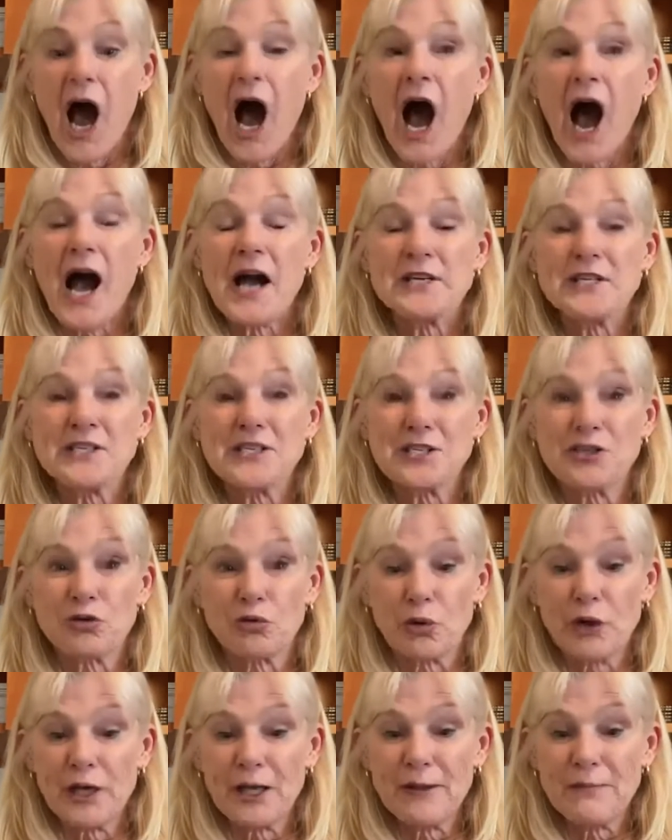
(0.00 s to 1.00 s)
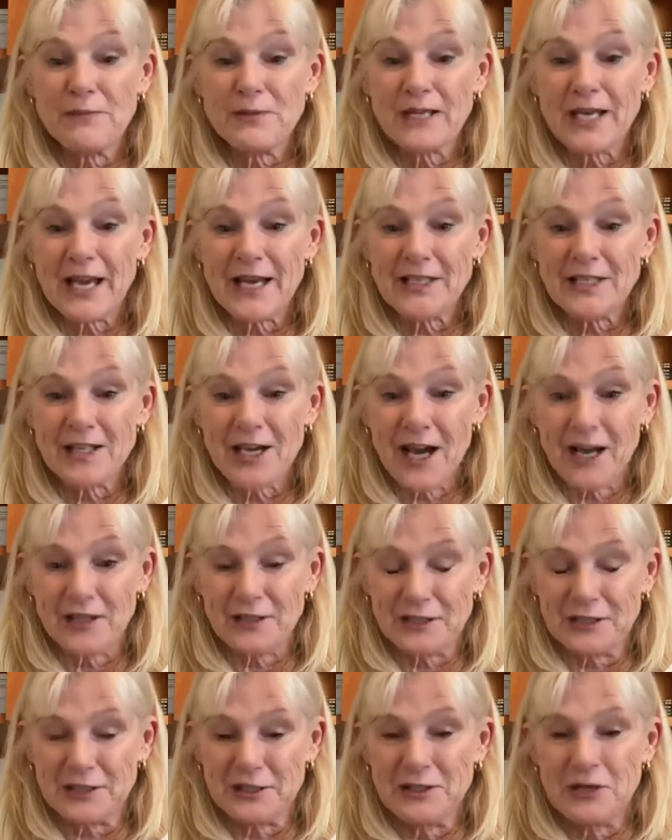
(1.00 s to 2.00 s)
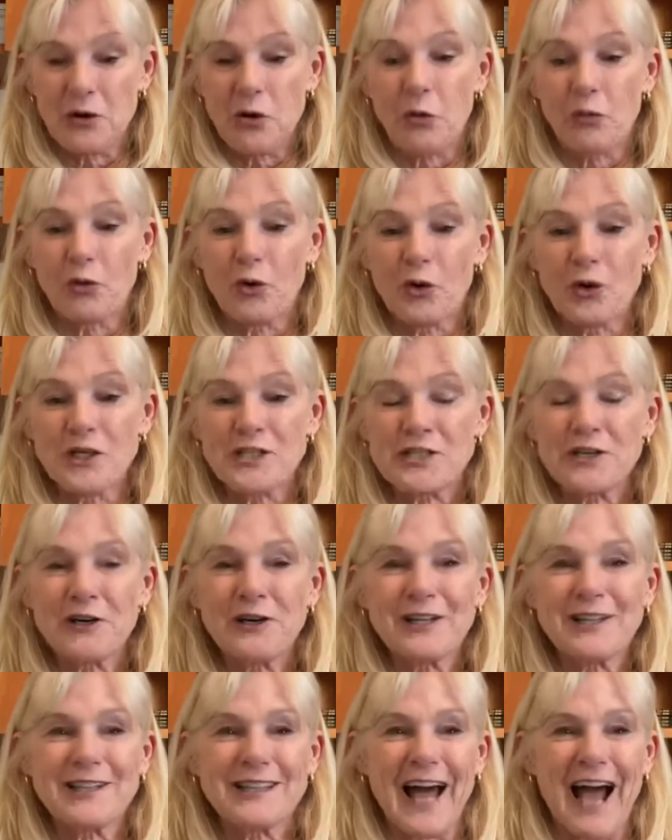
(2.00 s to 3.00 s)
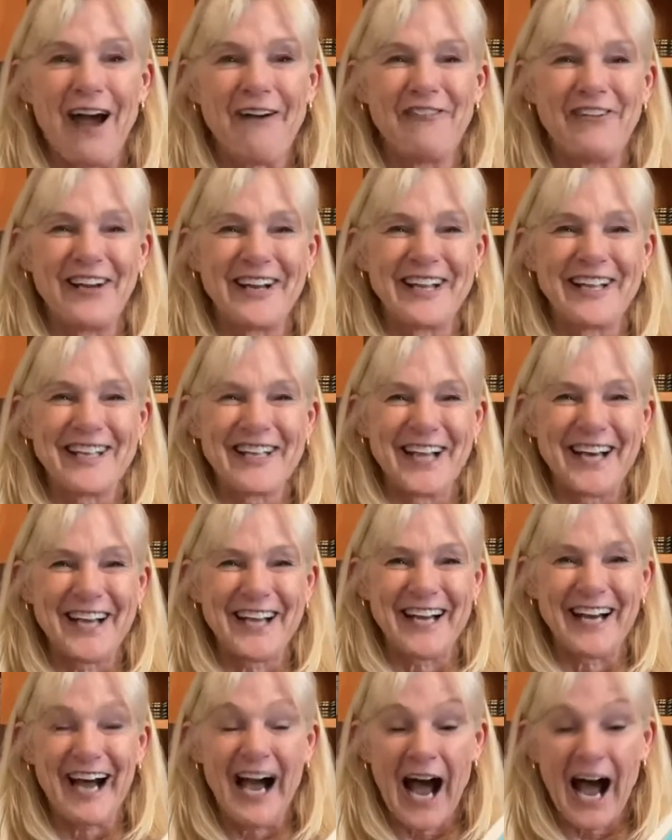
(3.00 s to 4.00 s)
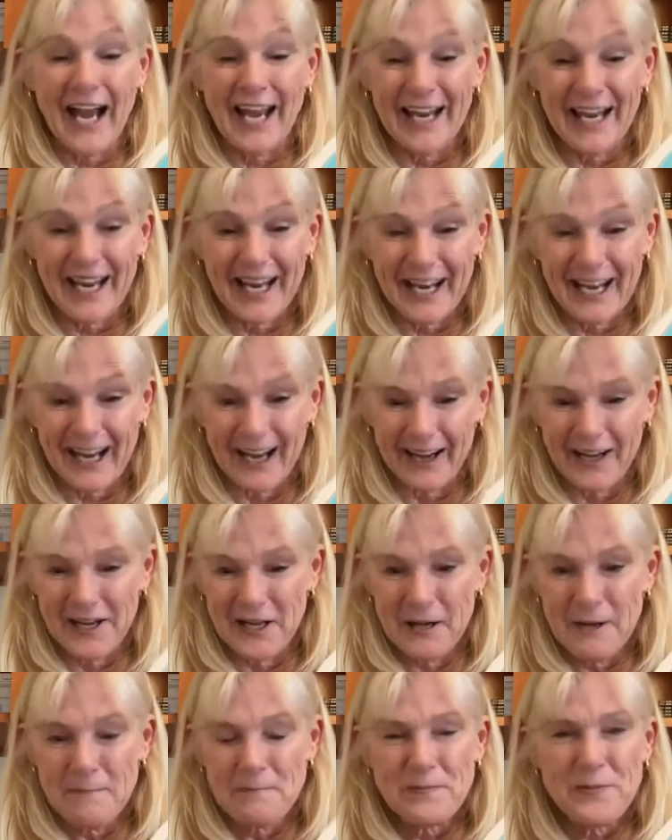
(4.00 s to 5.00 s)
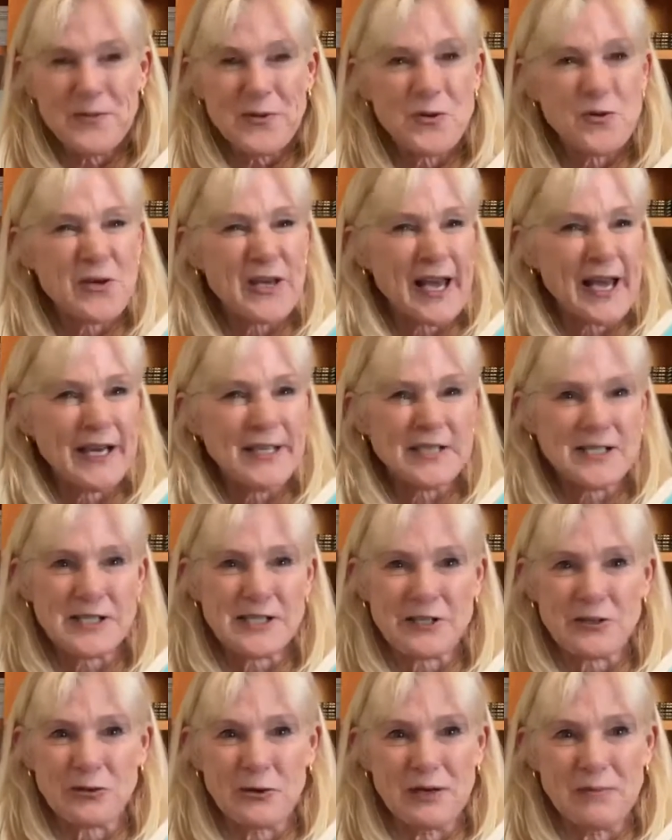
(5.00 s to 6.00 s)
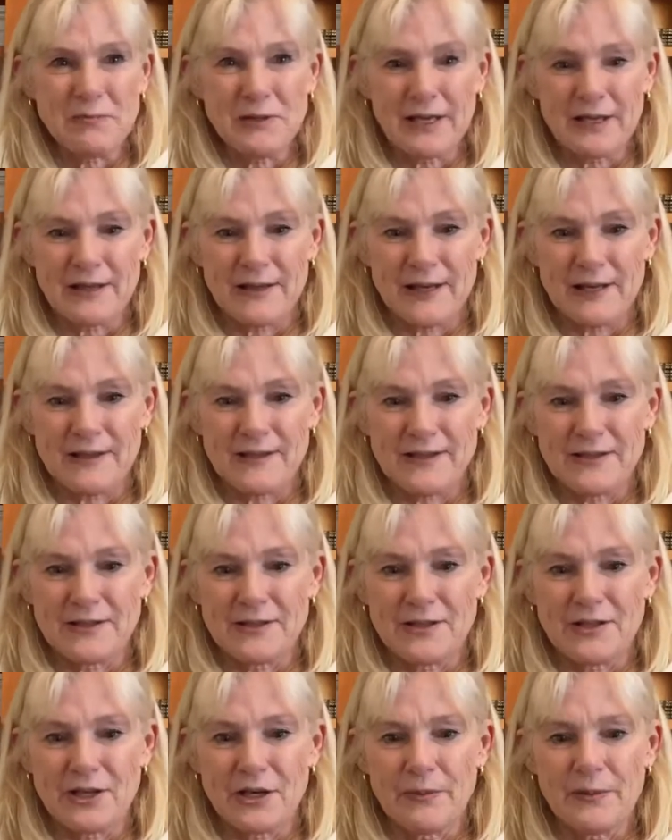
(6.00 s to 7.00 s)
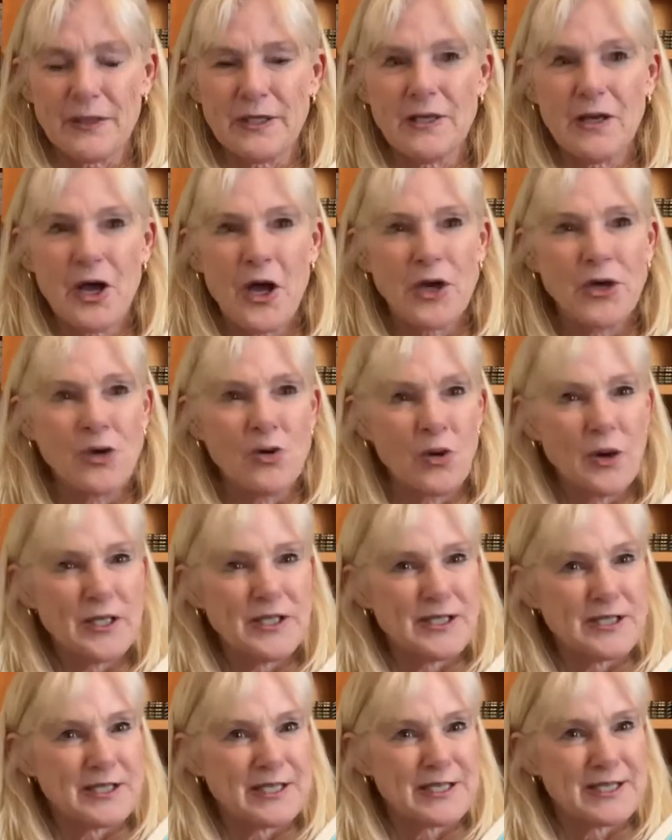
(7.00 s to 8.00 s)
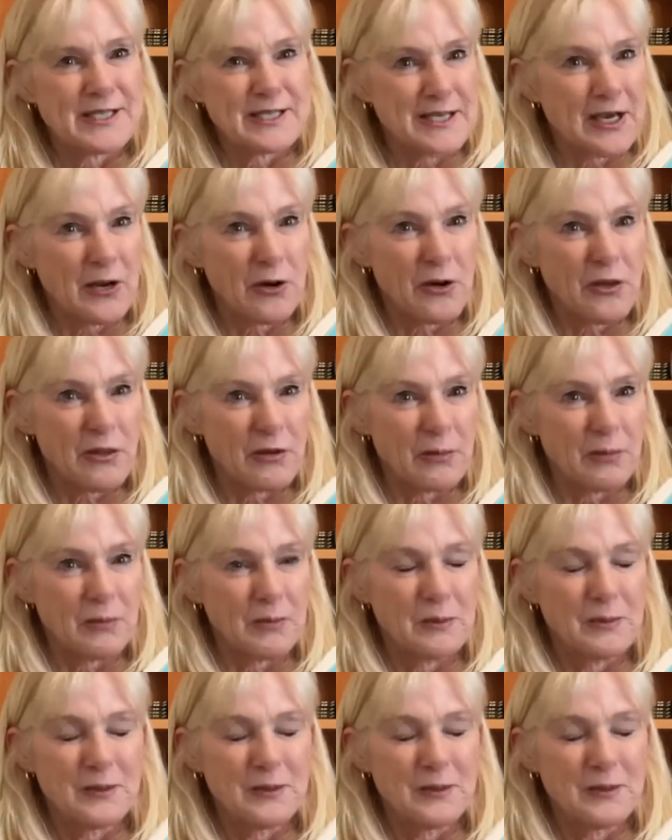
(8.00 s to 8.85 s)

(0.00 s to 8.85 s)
I screamed and ducked. Rory started laughing like a hyena. You can't scream like that, said Darby. Noises scare them.